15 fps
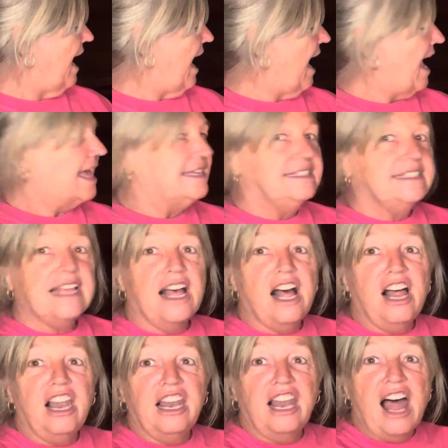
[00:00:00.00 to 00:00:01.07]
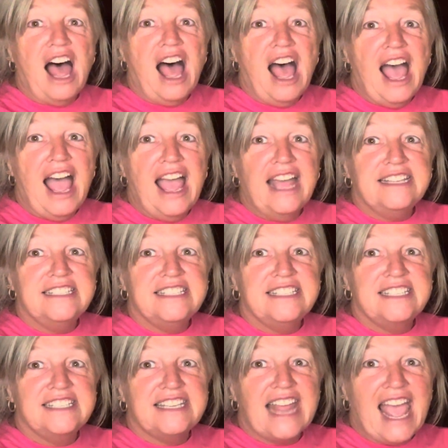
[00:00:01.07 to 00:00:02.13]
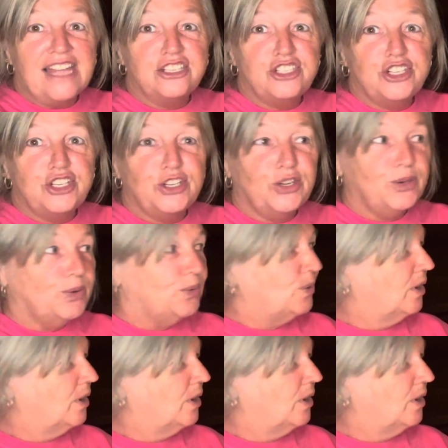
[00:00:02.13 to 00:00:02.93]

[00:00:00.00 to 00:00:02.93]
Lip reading: as a lion statue.